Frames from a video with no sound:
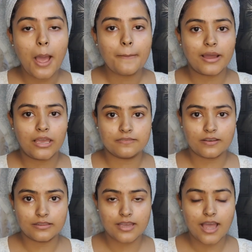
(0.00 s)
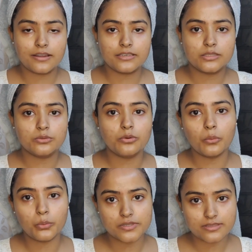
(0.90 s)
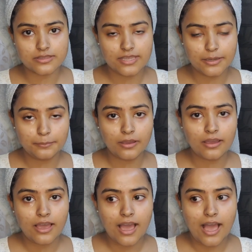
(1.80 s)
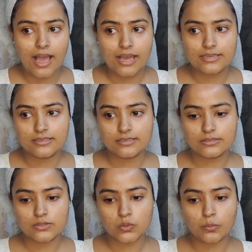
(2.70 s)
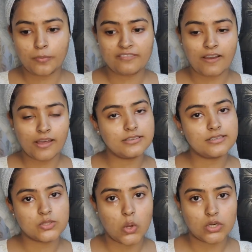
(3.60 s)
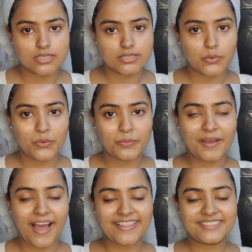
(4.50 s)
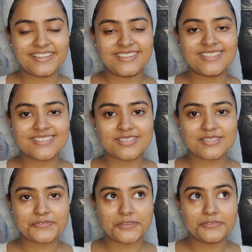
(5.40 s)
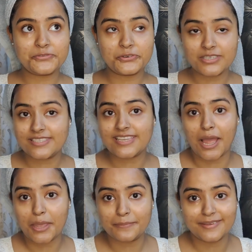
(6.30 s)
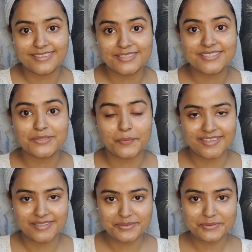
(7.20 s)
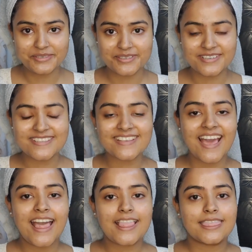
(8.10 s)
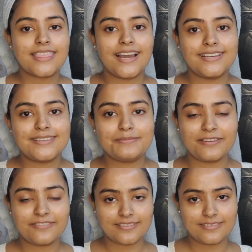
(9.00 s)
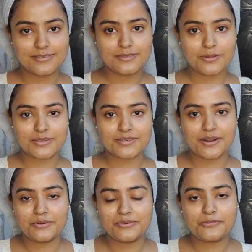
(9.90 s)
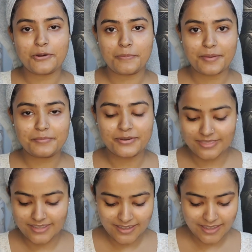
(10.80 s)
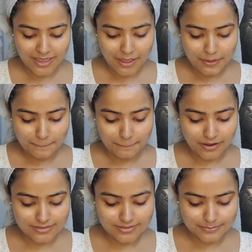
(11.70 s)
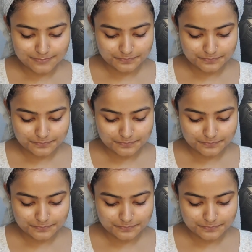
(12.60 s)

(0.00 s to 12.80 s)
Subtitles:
my father had to go visit them. And so my father is not at home, and this is for the first time in 22 years that my father is not around for my birthday. But